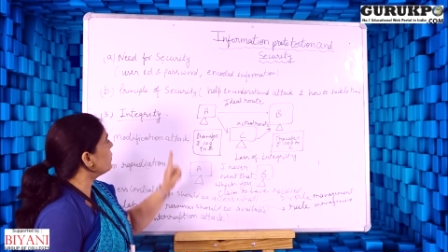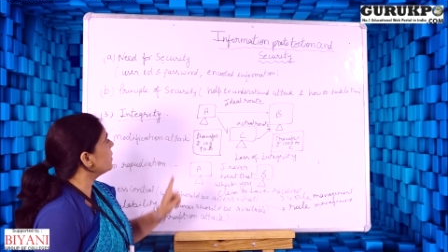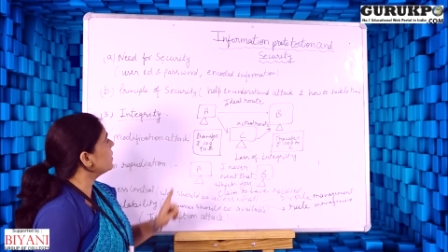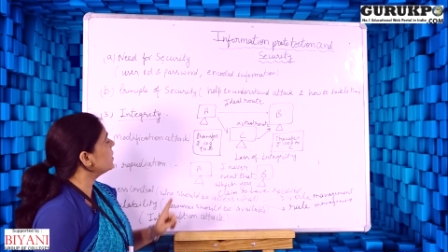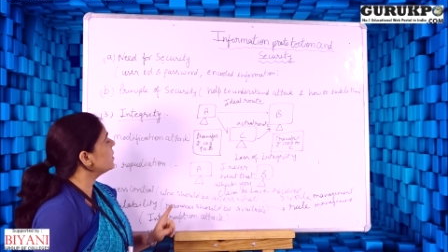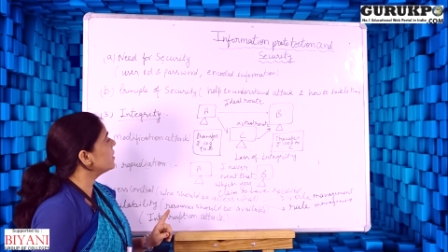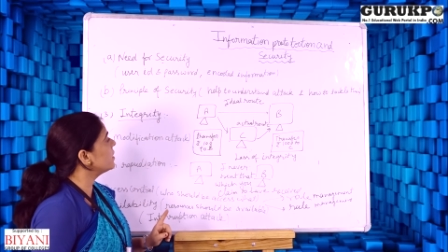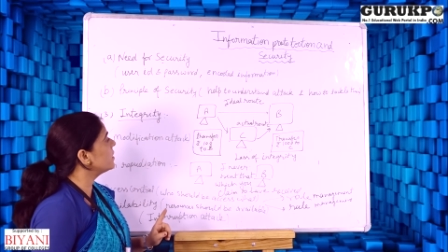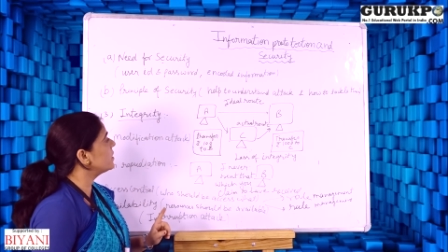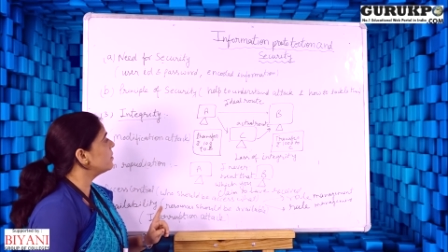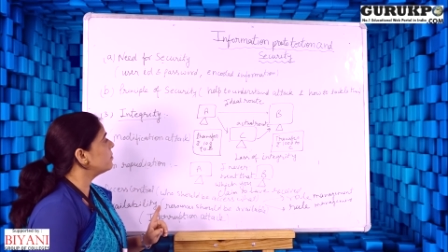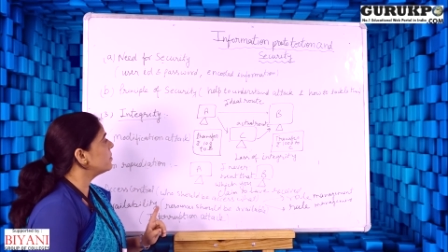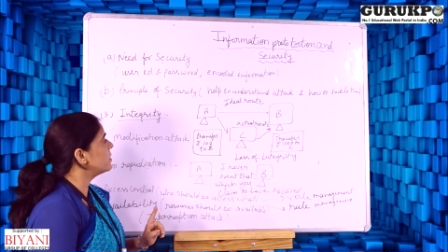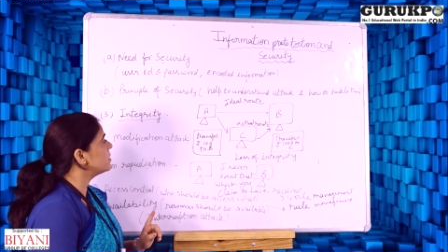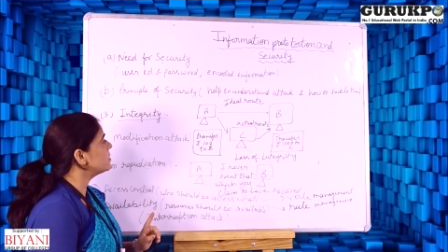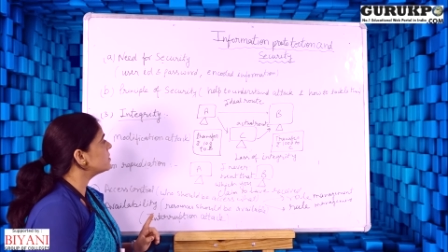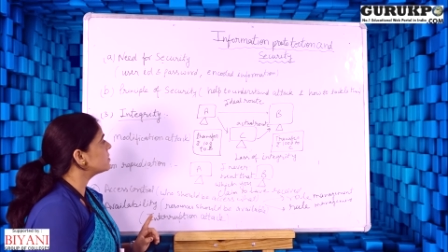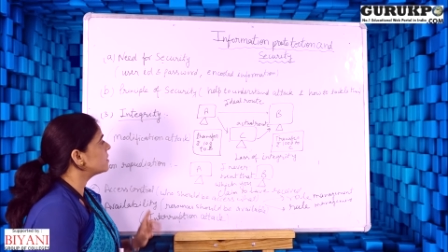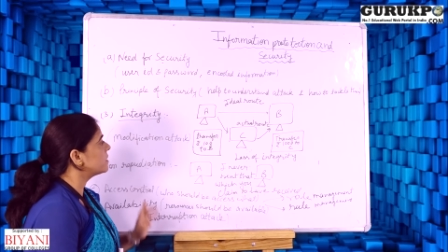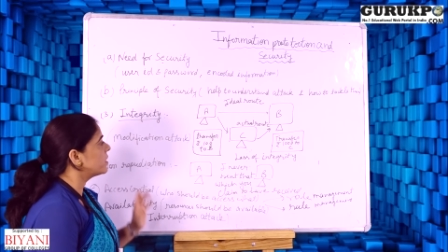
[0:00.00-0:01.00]
integrity
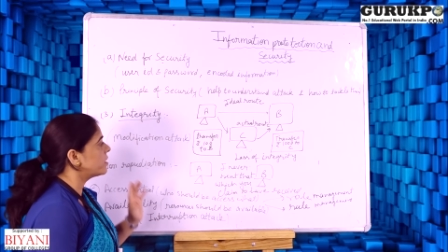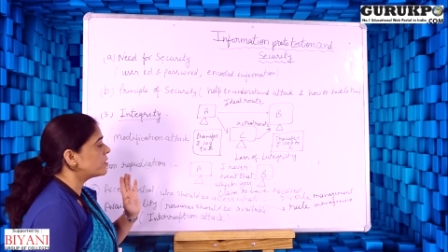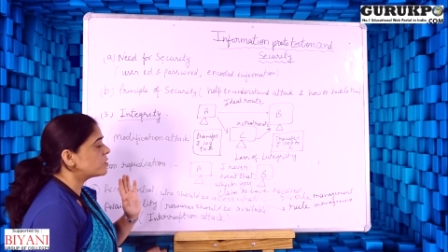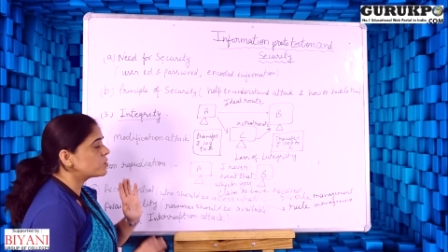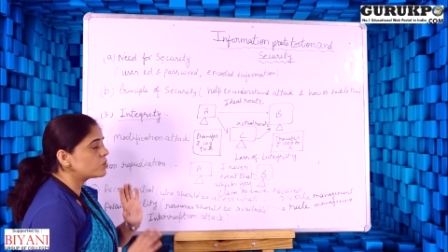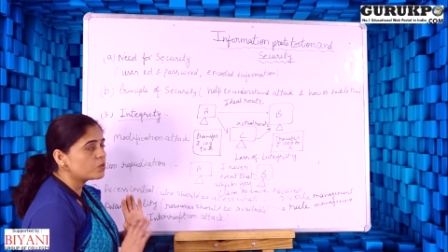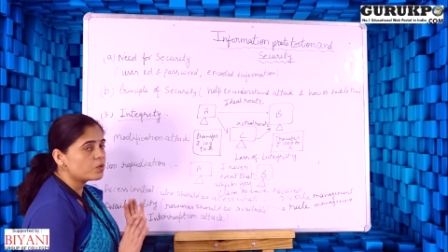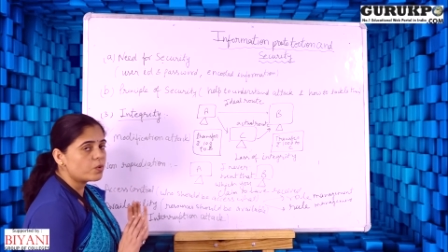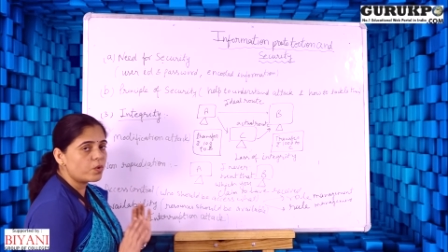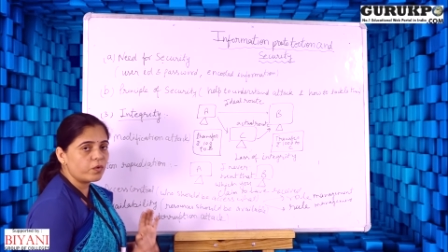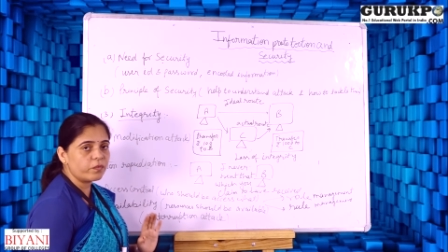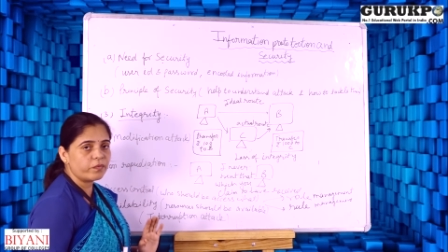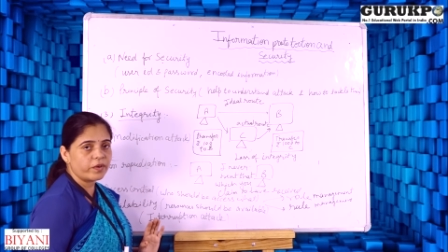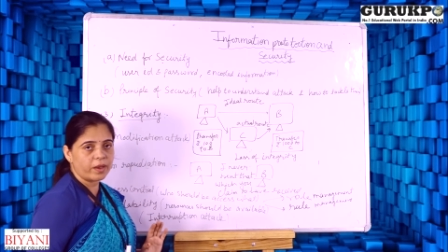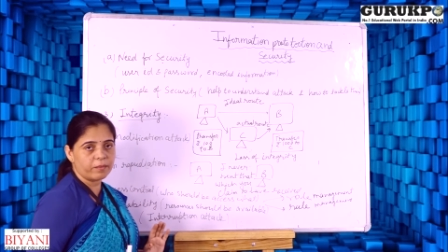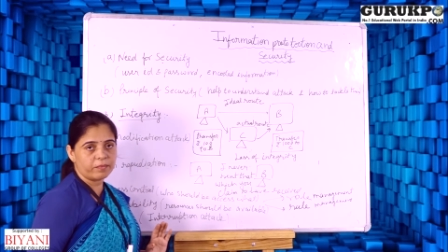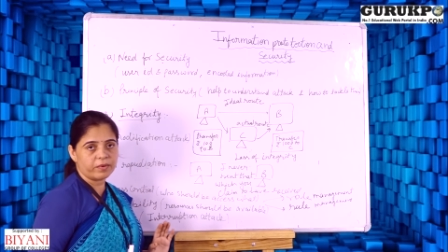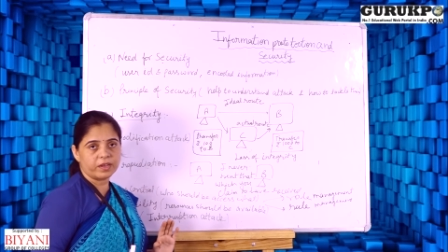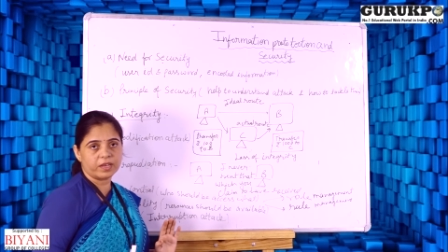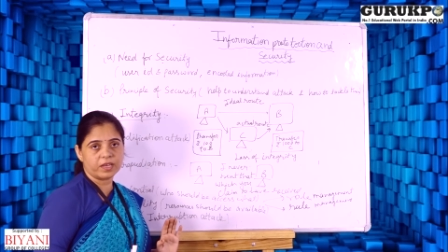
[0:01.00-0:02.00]
means there is no
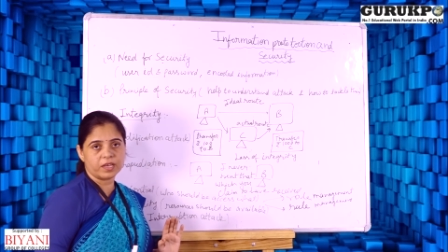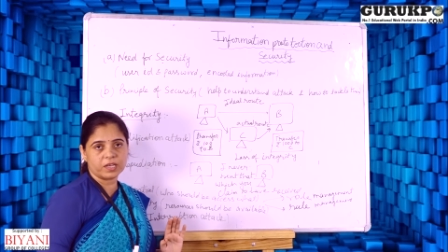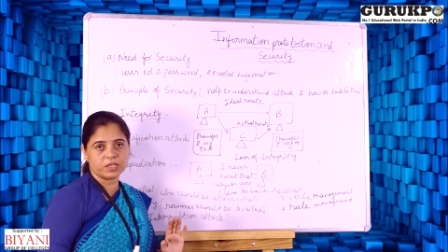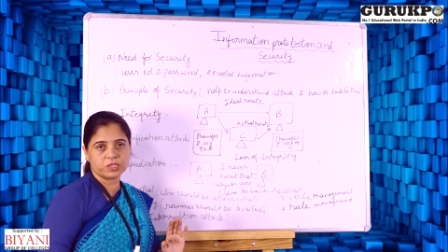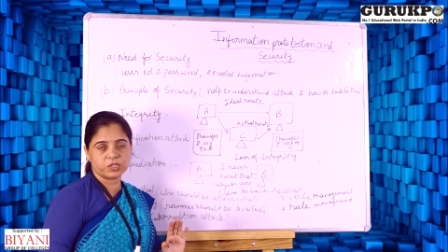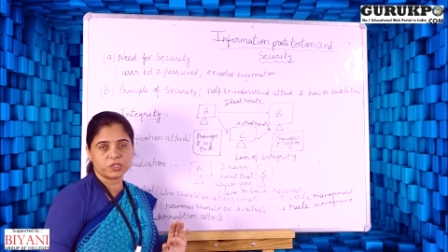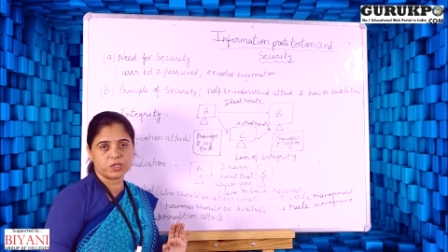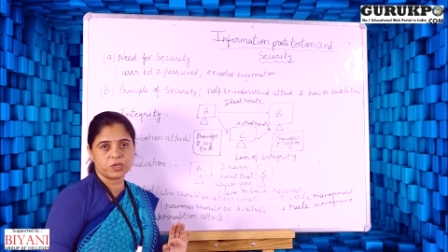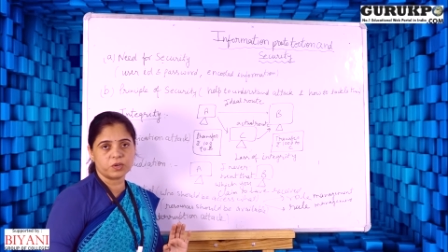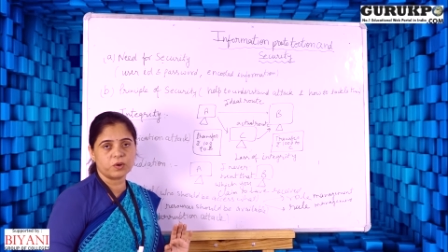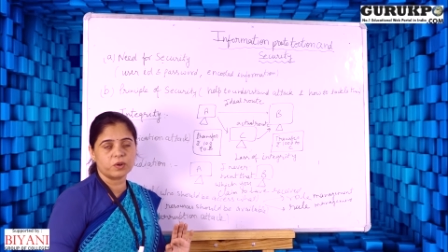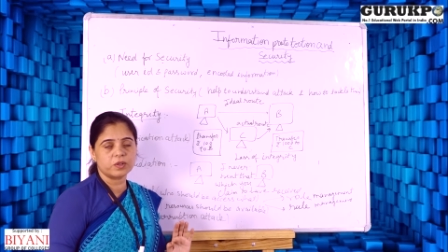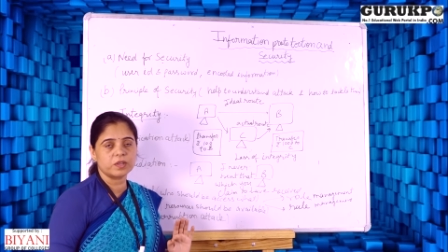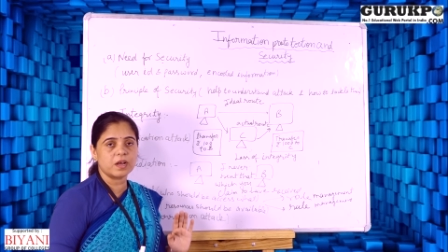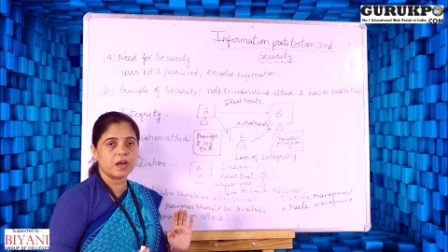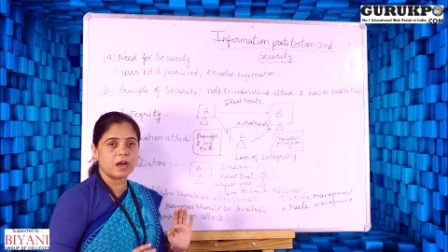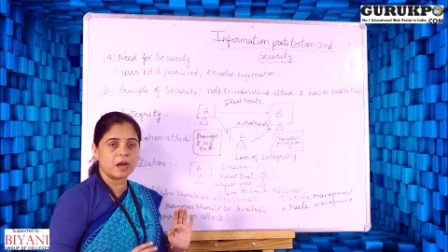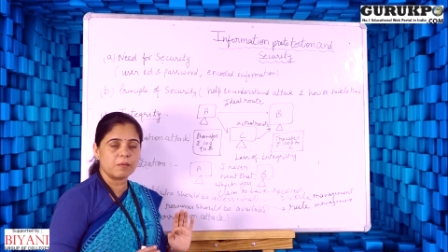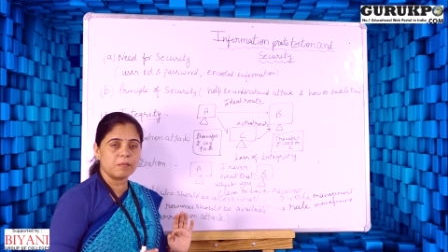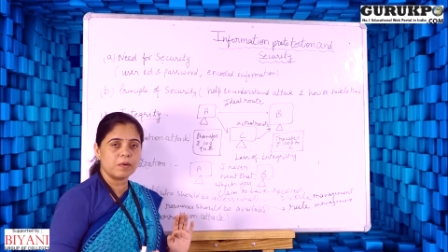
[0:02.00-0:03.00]
fabrication on
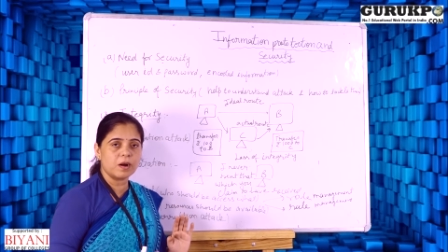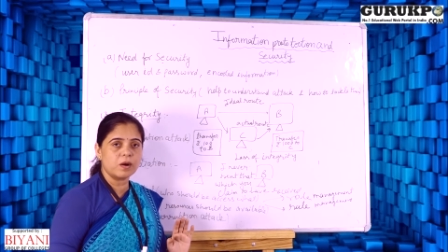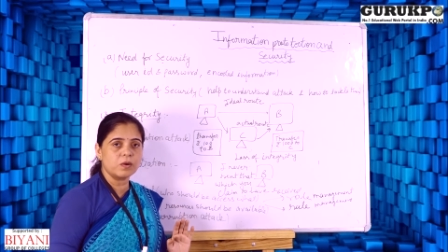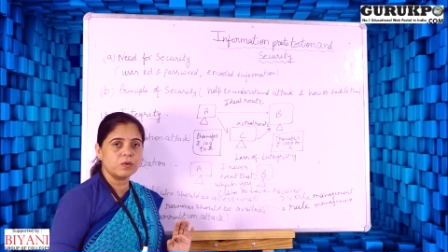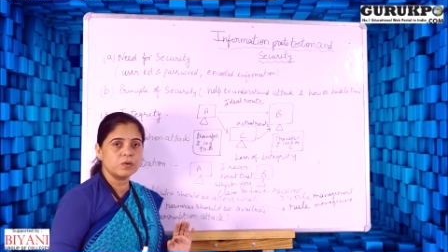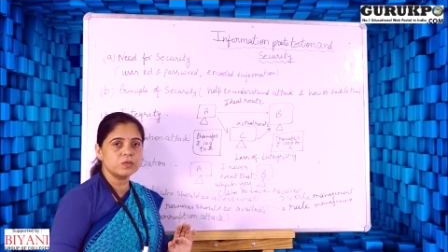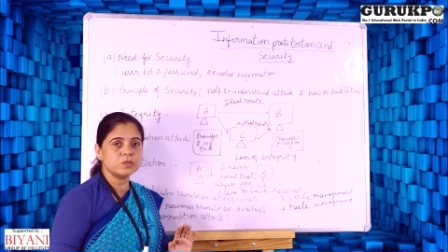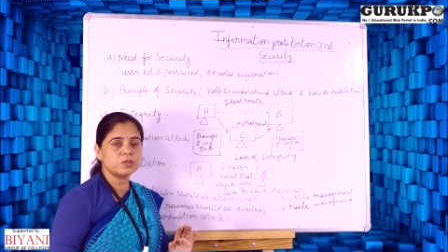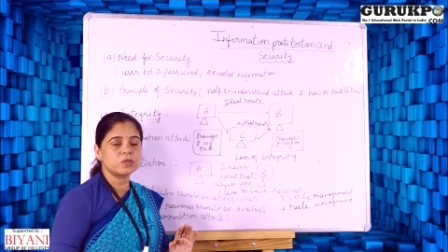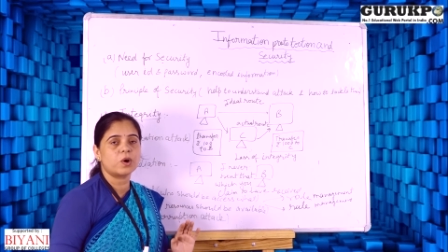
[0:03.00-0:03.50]
the amount